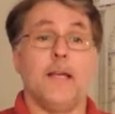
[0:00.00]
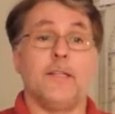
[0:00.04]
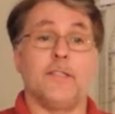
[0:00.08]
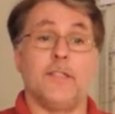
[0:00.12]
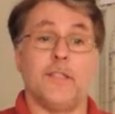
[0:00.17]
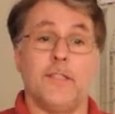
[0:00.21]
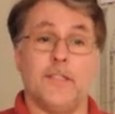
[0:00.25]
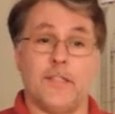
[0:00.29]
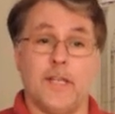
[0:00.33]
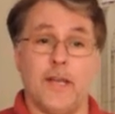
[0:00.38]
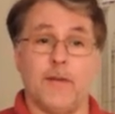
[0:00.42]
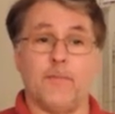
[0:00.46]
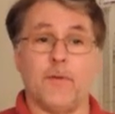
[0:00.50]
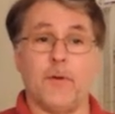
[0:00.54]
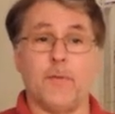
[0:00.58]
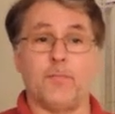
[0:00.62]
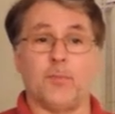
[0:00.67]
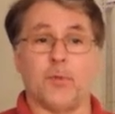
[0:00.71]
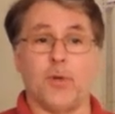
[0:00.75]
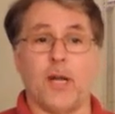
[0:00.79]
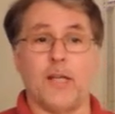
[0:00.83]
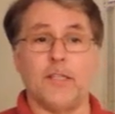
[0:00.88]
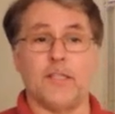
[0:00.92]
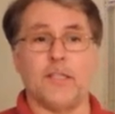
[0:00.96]
Since every
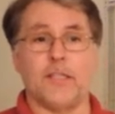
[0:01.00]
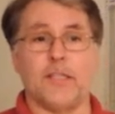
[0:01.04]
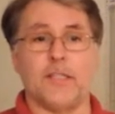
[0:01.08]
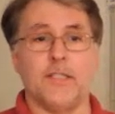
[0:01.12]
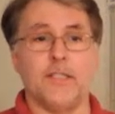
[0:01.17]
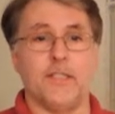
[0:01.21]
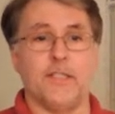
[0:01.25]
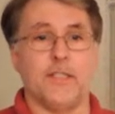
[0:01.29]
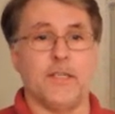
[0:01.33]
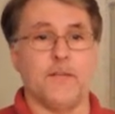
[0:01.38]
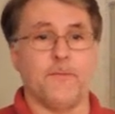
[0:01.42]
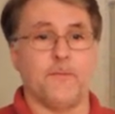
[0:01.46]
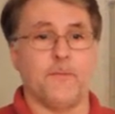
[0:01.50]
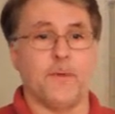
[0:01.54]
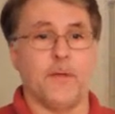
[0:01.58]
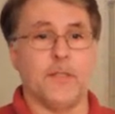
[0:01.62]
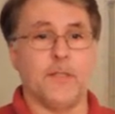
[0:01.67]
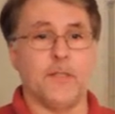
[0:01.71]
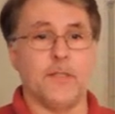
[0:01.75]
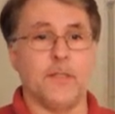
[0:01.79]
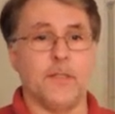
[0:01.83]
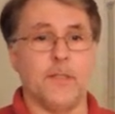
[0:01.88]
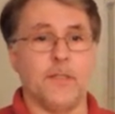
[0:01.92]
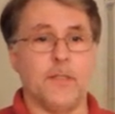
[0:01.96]
project is
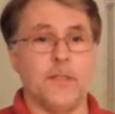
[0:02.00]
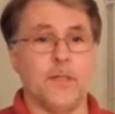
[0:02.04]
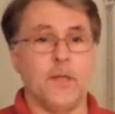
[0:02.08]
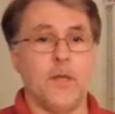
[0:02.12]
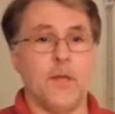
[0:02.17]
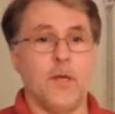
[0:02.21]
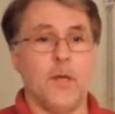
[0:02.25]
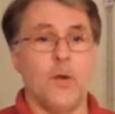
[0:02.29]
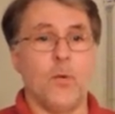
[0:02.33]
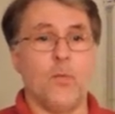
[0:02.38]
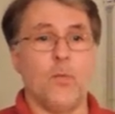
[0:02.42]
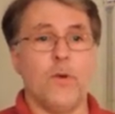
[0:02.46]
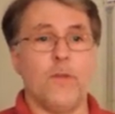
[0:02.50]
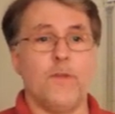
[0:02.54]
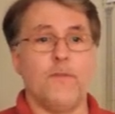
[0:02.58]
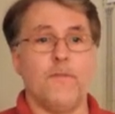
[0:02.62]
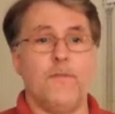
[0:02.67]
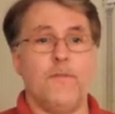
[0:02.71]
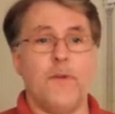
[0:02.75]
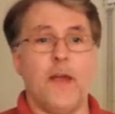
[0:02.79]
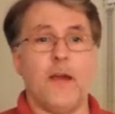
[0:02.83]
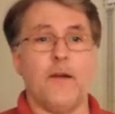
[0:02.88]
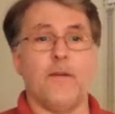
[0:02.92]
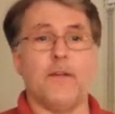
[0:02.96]
different, with
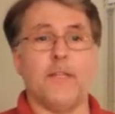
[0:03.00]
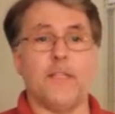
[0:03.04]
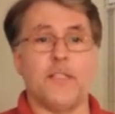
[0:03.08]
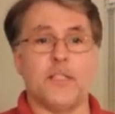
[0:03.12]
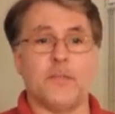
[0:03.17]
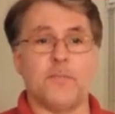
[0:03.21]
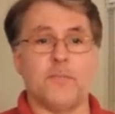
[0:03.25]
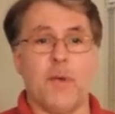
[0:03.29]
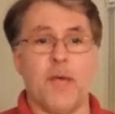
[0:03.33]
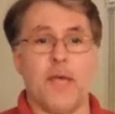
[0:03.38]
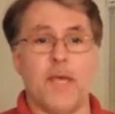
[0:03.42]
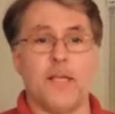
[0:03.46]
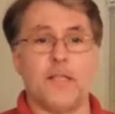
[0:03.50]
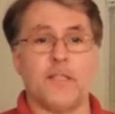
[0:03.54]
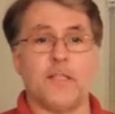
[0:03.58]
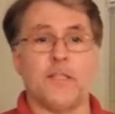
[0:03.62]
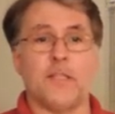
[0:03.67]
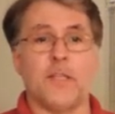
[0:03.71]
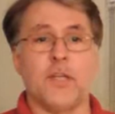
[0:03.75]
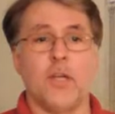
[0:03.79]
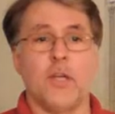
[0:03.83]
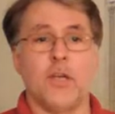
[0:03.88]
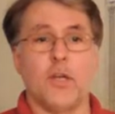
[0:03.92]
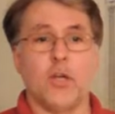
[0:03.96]
varied
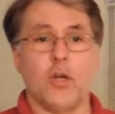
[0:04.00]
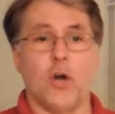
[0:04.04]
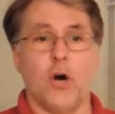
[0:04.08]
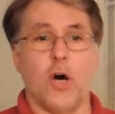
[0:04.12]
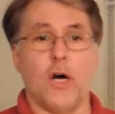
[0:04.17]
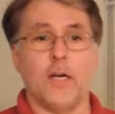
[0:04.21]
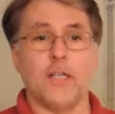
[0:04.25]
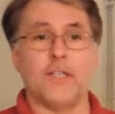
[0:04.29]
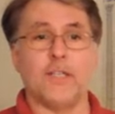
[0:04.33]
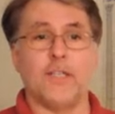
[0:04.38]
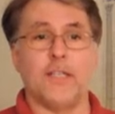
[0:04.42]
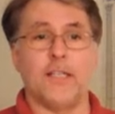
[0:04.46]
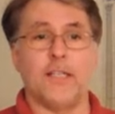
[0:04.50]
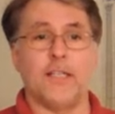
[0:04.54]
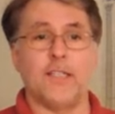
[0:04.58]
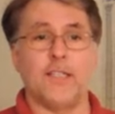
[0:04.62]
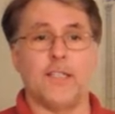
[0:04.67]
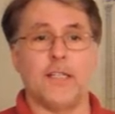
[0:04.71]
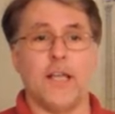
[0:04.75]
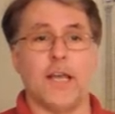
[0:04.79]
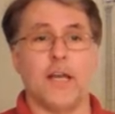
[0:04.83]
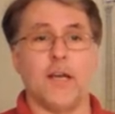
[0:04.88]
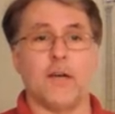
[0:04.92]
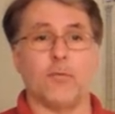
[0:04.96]
space, cost, and
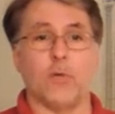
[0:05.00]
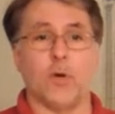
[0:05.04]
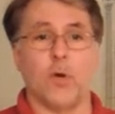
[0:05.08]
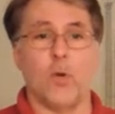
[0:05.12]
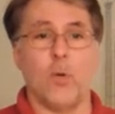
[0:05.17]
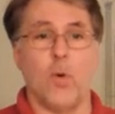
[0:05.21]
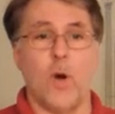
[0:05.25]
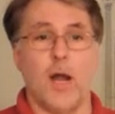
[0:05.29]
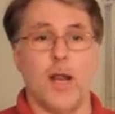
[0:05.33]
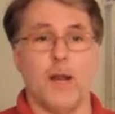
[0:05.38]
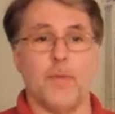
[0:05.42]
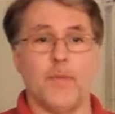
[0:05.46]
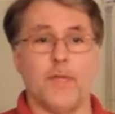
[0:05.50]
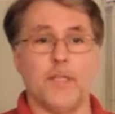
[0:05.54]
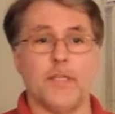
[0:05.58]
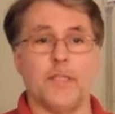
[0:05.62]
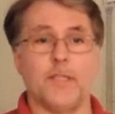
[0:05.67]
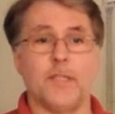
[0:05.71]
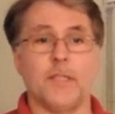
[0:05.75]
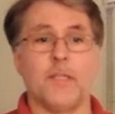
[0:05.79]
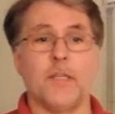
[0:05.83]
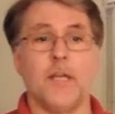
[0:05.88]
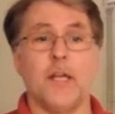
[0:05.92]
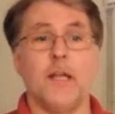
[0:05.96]
aesthetic
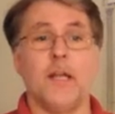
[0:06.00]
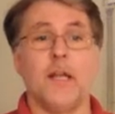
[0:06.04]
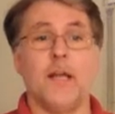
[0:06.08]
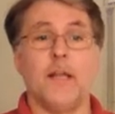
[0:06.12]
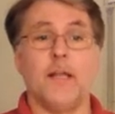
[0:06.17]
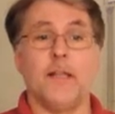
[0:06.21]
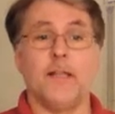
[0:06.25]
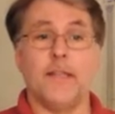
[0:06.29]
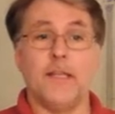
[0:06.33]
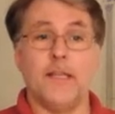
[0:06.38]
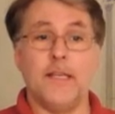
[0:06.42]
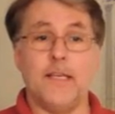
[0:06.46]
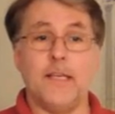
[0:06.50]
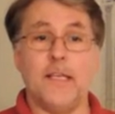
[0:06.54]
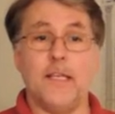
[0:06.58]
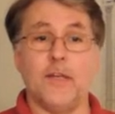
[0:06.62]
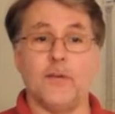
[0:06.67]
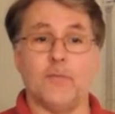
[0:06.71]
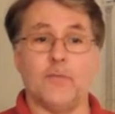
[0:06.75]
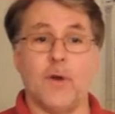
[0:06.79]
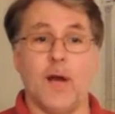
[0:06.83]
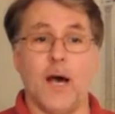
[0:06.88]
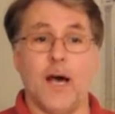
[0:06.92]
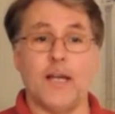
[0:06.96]
requirements, the need
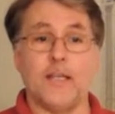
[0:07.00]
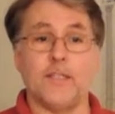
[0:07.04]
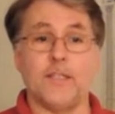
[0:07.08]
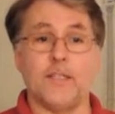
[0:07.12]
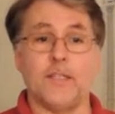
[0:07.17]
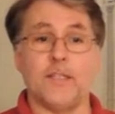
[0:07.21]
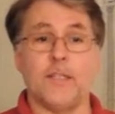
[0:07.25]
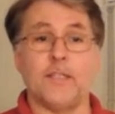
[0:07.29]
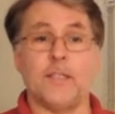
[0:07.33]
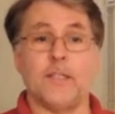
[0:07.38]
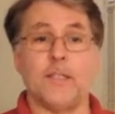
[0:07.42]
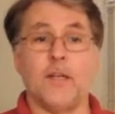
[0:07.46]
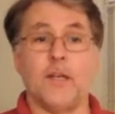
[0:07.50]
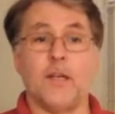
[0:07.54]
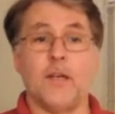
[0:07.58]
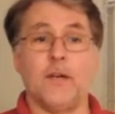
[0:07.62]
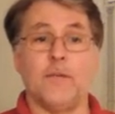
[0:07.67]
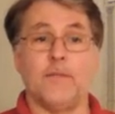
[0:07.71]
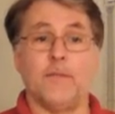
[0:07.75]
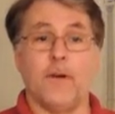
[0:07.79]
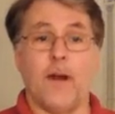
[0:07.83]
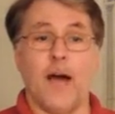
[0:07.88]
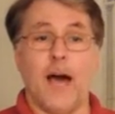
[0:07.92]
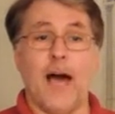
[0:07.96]
arises
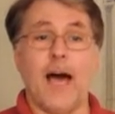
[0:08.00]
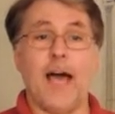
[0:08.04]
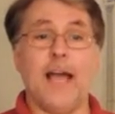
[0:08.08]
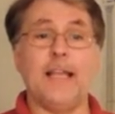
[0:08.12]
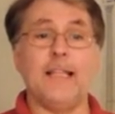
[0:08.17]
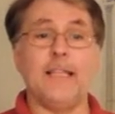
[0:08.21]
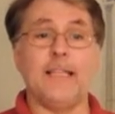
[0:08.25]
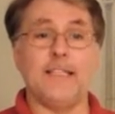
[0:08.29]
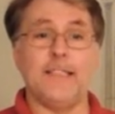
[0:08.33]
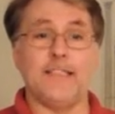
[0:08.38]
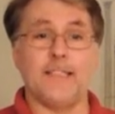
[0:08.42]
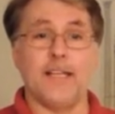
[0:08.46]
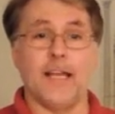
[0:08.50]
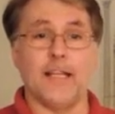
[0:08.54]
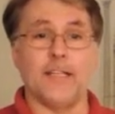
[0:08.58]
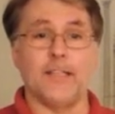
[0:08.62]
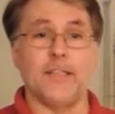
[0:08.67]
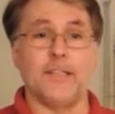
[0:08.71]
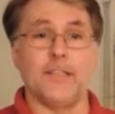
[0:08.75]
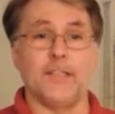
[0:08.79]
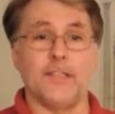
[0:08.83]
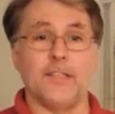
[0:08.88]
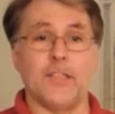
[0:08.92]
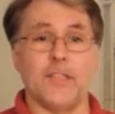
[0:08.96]
for highly
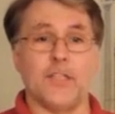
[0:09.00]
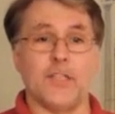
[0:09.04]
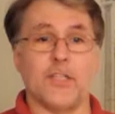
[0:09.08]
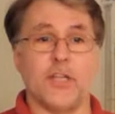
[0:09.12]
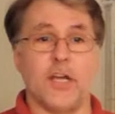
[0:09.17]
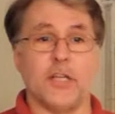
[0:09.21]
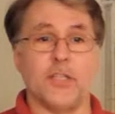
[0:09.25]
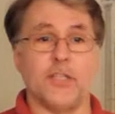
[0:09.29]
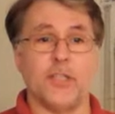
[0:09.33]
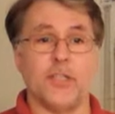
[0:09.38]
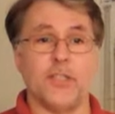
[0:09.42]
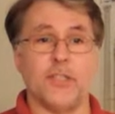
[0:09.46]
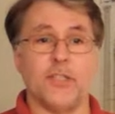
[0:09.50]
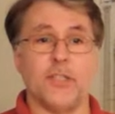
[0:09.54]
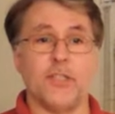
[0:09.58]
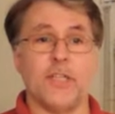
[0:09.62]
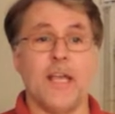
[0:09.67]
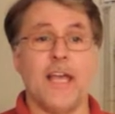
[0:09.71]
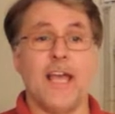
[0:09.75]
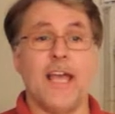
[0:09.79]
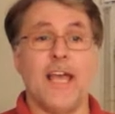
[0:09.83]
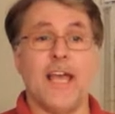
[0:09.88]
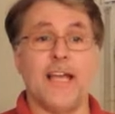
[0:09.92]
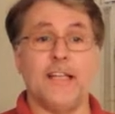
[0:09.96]
technical
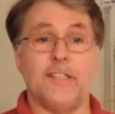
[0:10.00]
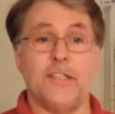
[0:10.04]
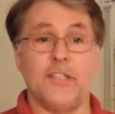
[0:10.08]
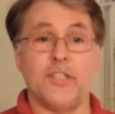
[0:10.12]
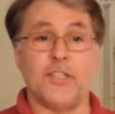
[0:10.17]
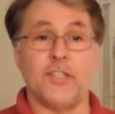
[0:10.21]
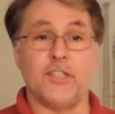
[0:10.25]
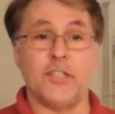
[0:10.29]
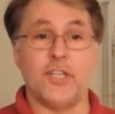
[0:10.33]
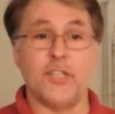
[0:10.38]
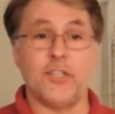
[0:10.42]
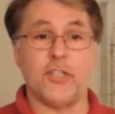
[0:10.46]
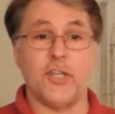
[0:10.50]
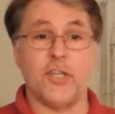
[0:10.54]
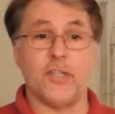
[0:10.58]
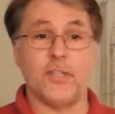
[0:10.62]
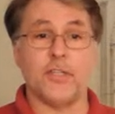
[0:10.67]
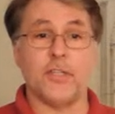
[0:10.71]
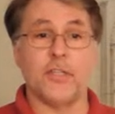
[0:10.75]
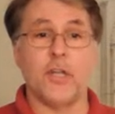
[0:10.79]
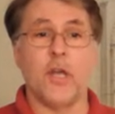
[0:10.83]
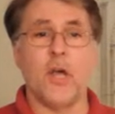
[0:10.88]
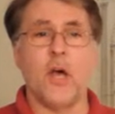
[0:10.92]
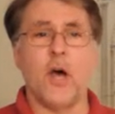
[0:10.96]
discussions and
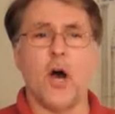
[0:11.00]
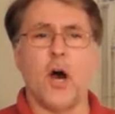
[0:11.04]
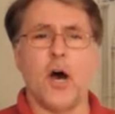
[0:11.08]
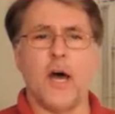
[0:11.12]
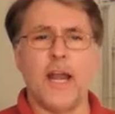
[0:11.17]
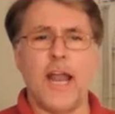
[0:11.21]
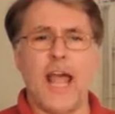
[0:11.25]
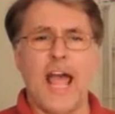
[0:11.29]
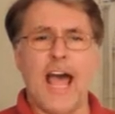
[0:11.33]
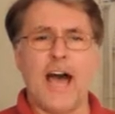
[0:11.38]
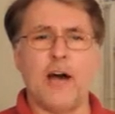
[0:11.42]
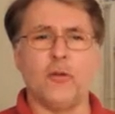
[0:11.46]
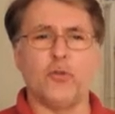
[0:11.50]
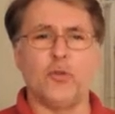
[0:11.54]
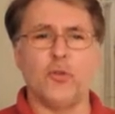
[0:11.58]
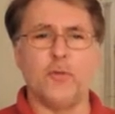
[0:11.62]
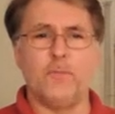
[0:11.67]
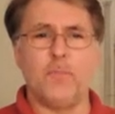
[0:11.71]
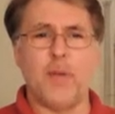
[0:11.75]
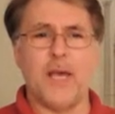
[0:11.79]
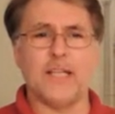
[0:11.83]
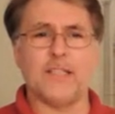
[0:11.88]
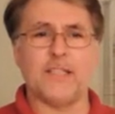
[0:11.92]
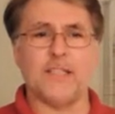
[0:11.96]
decisions on how to
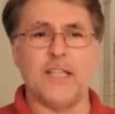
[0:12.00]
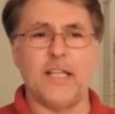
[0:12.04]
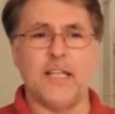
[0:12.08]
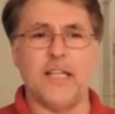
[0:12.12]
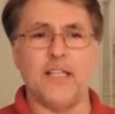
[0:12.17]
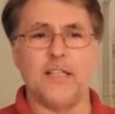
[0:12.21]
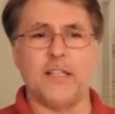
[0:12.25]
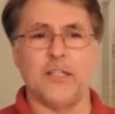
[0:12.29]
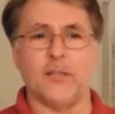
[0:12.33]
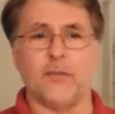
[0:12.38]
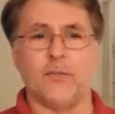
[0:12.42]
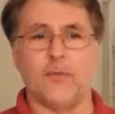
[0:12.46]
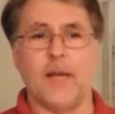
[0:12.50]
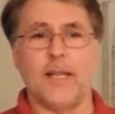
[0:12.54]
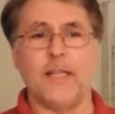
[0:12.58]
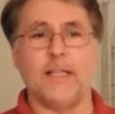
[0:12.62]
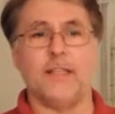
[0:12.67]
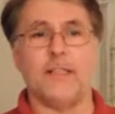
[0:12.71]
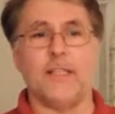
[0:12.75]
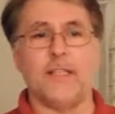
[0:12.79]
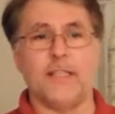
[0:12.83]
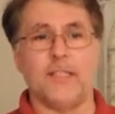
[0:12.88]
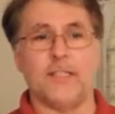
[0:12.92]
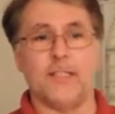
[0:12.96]
best
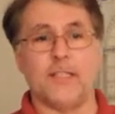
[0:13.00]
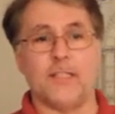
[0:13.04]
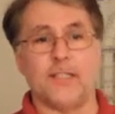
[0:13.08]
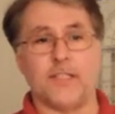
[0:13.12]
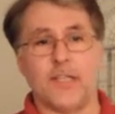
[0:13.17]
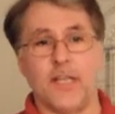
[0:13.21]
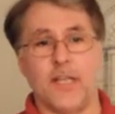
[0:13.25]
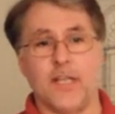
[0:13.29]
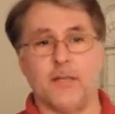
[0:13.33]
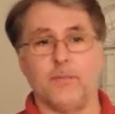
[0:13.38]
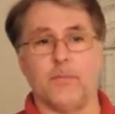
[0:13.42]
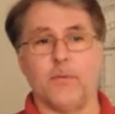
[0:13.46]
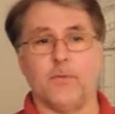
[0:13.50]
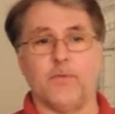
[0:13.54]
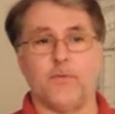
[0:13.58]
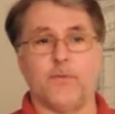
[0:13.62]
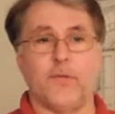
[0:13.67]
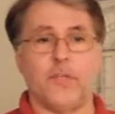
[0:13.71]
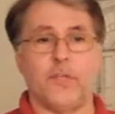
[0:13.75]
integrate these sustainable